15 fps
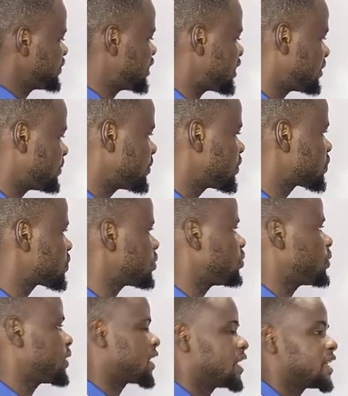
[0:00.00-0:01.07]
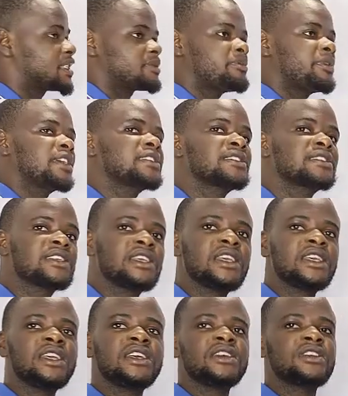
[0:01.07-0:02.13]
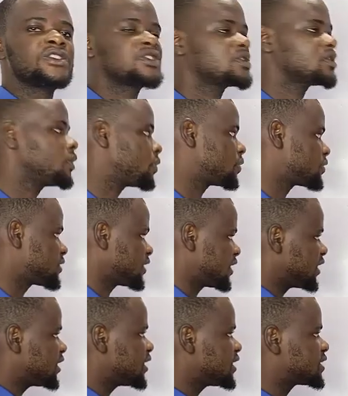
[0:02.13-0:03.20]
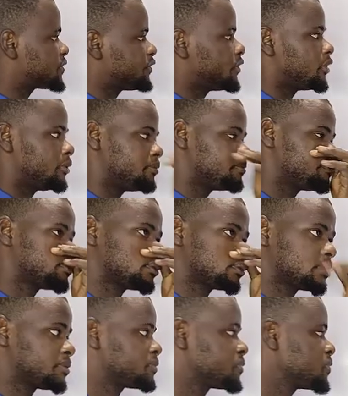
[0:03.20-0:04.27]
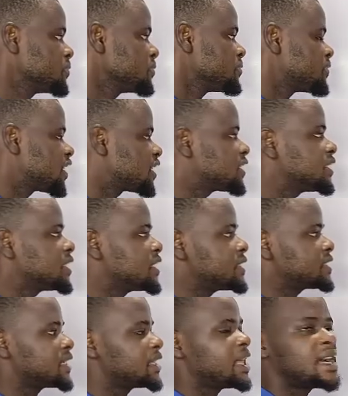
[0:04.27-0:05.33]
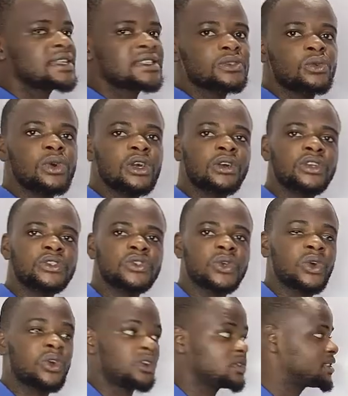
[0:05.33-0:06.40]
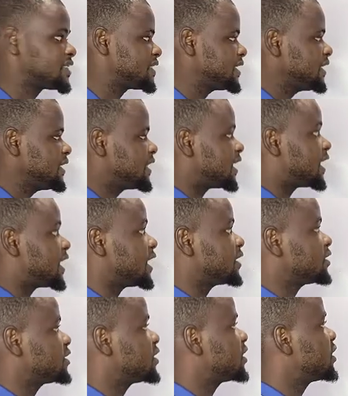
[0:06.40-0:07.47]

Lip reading: Yeah, so we can express surds in this form. Now in the next class, we're going to consider